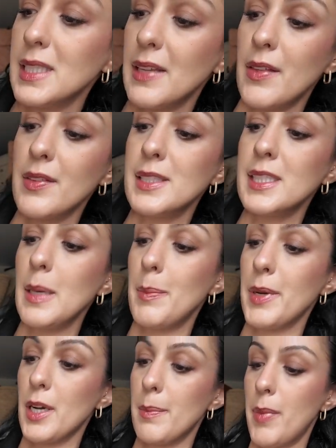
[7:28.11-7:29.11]
and then the
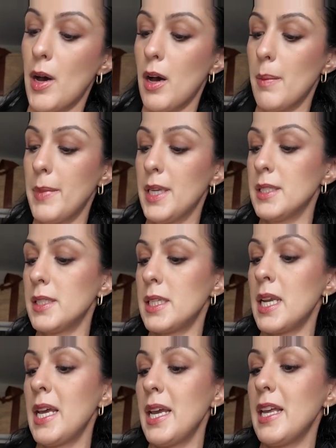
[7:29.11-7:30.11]
zipper compartment
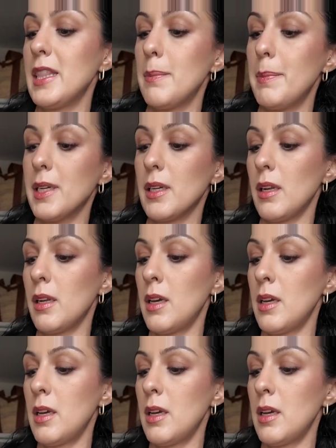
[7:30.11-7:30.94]
in the middle.